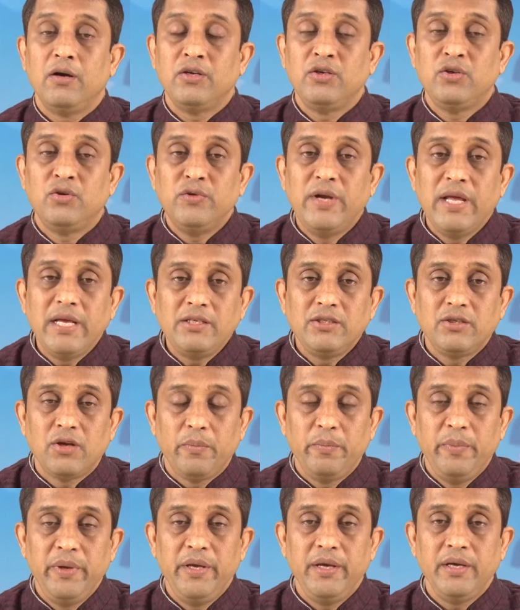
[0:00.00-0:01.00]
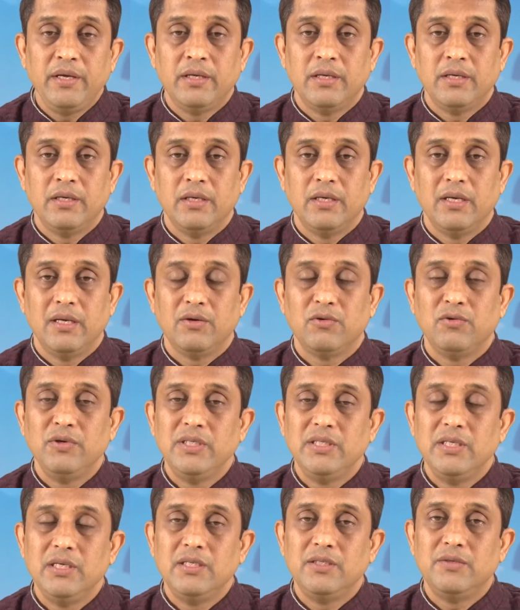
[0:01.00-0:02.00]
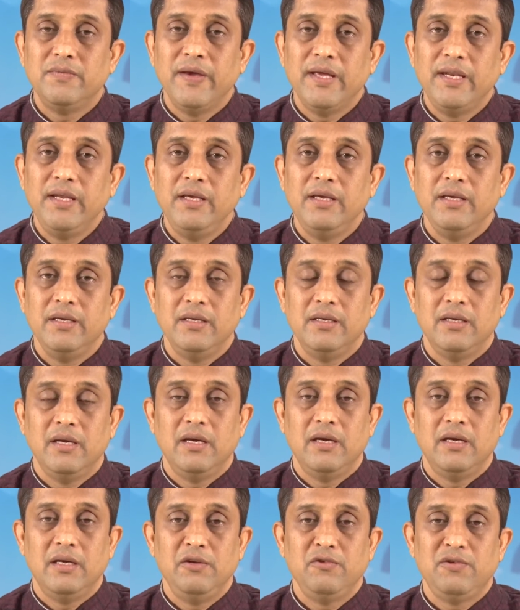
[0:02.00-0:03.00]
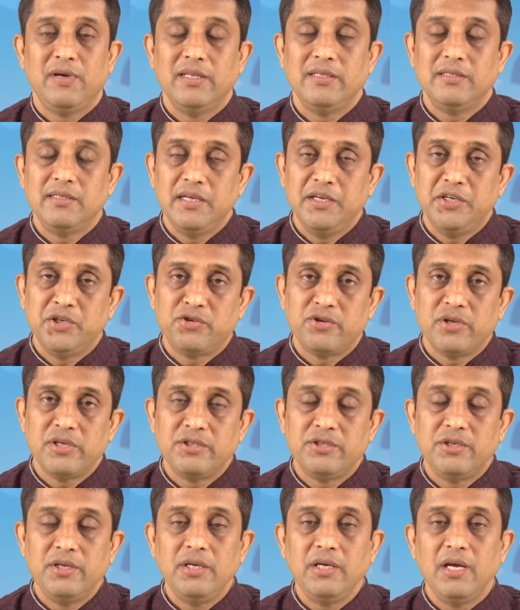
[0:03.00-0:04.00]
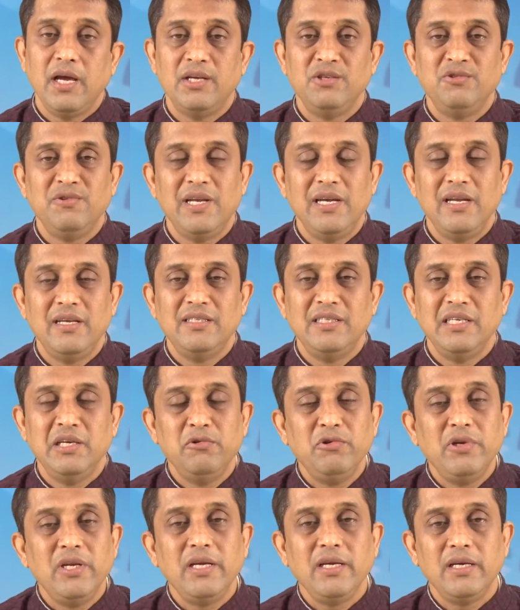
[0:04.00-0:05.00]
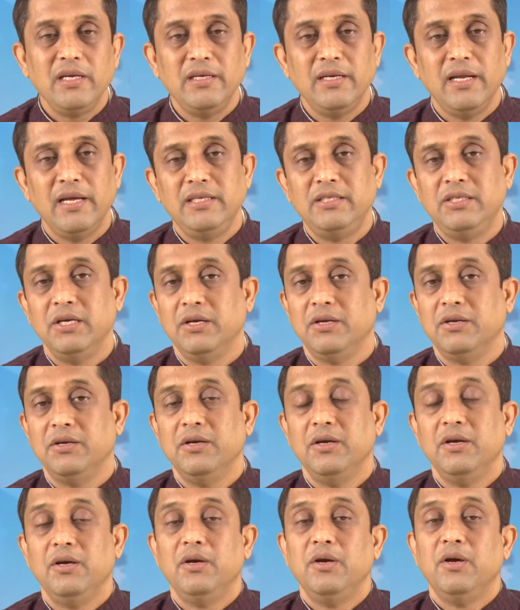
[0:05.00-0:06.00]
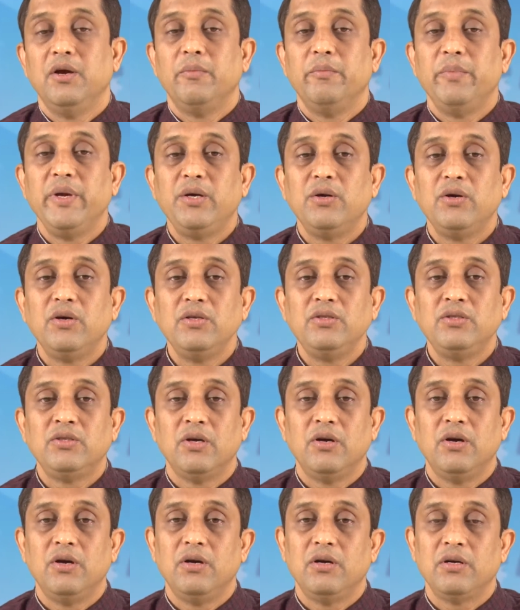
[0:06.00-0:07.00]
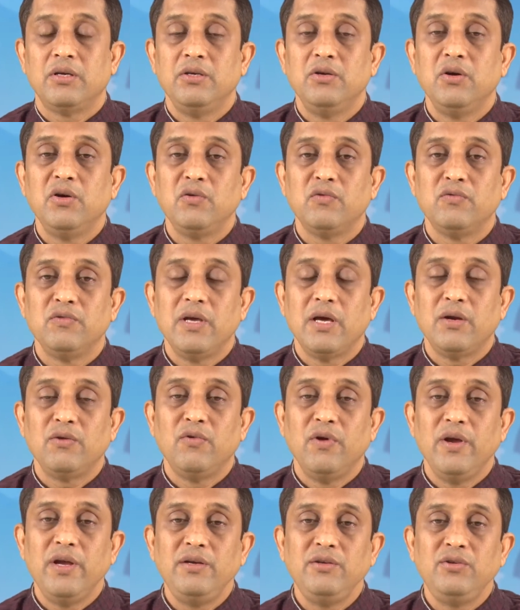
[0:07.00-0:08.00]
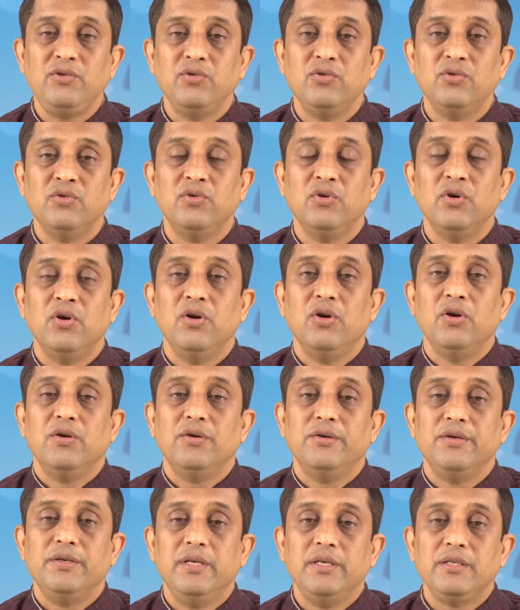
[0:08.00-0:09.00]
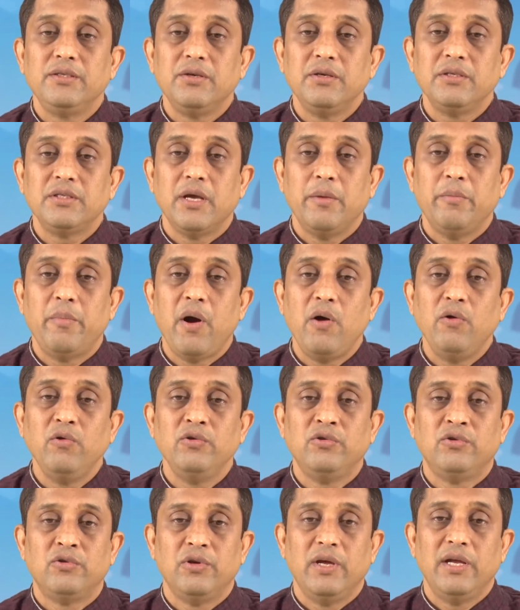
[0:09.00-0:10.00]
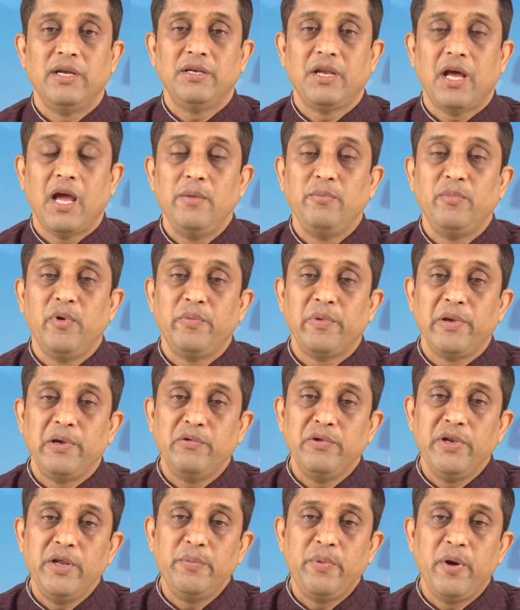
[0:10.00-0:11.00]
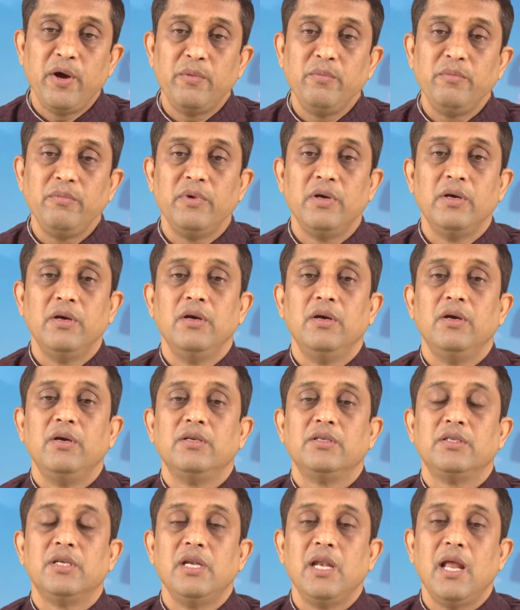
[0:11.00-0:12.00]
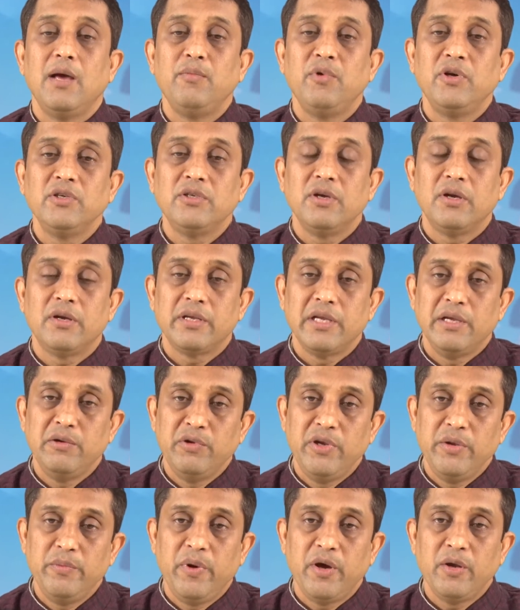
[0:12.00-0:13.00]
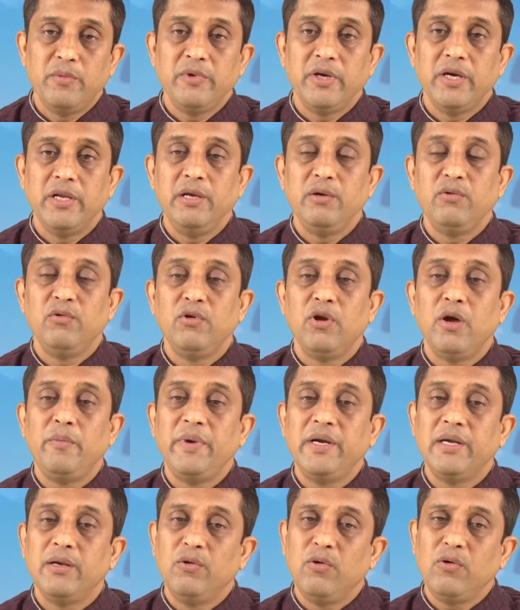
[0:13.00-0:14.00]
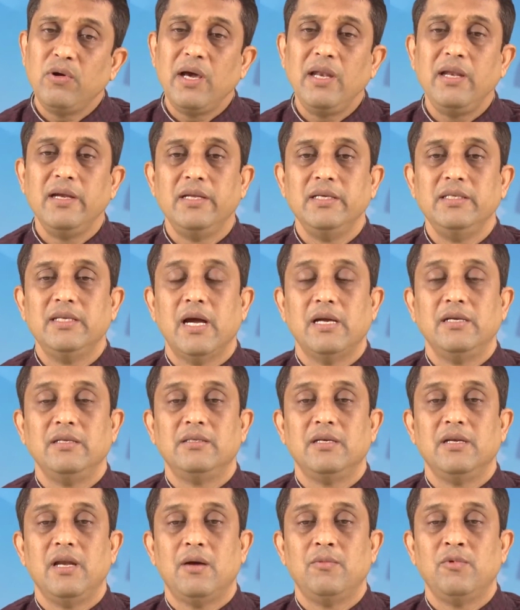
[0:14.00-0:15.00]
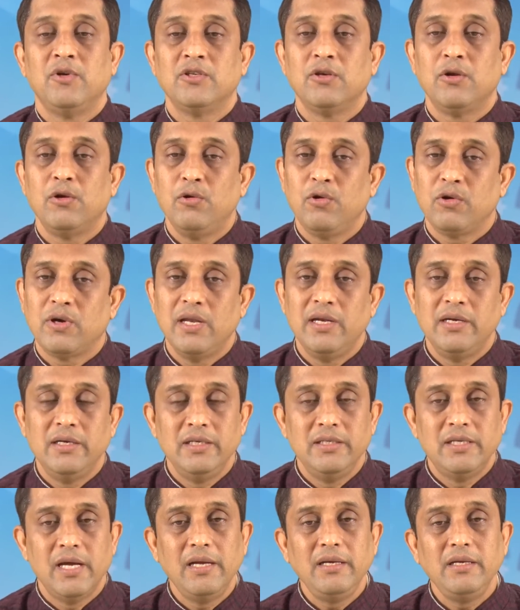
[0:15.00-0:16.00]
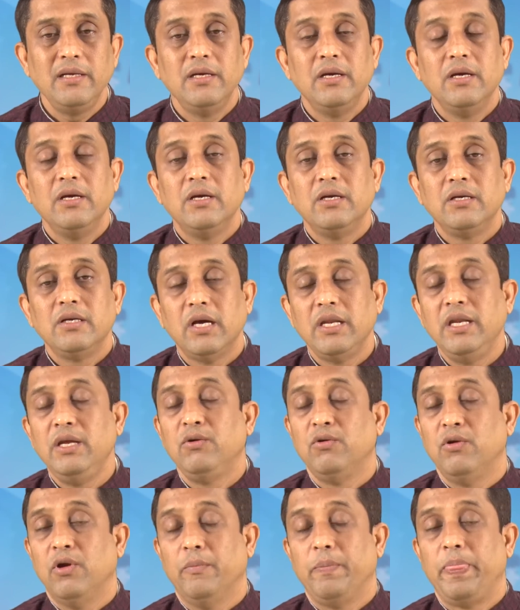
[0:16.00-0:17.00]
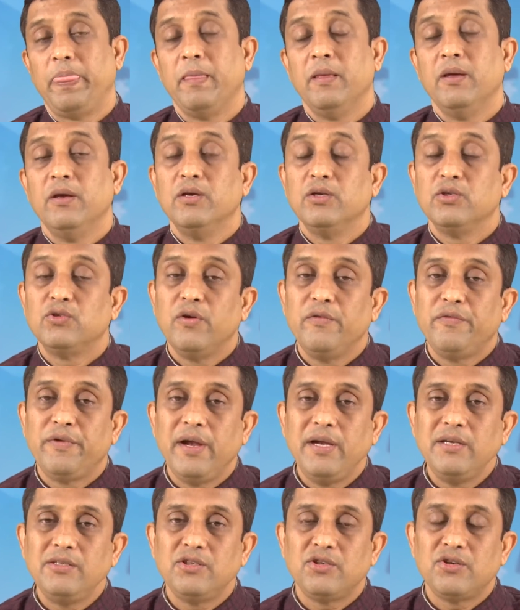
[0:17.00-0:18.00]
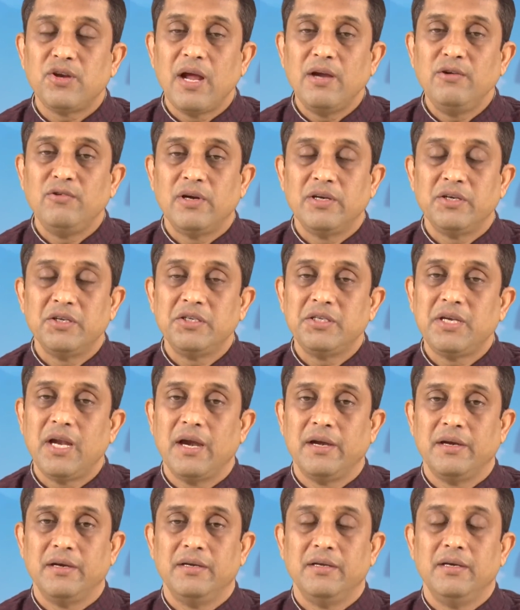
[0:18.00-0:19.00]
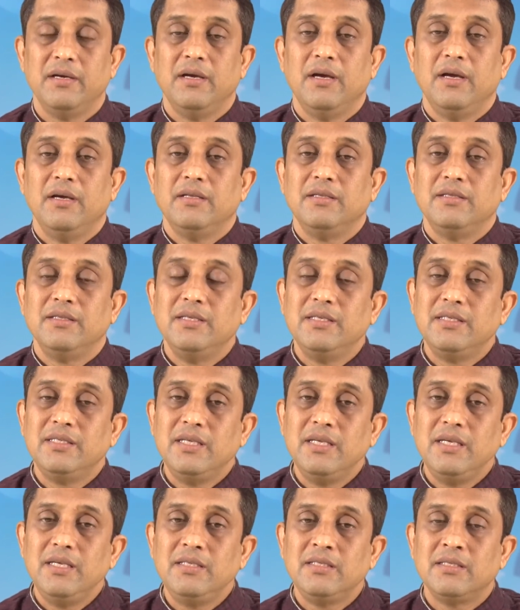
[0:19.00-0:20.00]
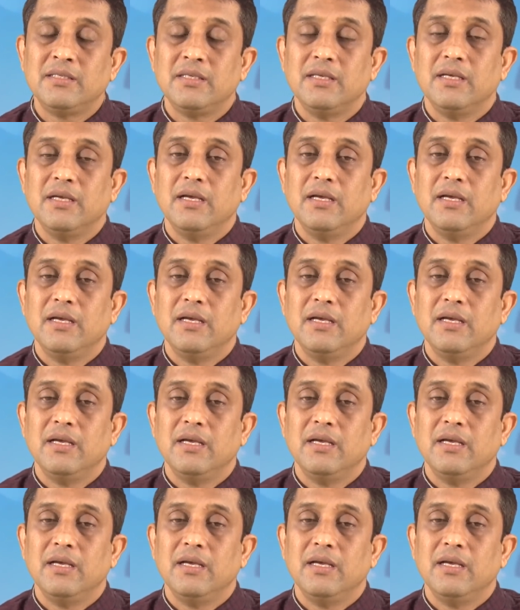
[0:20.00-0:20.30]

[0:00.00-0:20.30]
today's topic, which is very you can say interesting as well as unique in nature, because here we are going to discuss about a type of uniform syllabus or uniform curriculum and a locally designed syllabus or locally designed curriculum. So friends, try to understand, this is